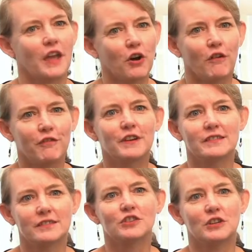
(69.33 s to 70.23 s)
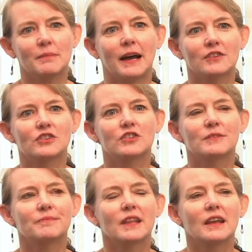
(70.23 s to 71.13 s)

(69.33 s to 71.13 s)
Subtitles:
their confidence too much.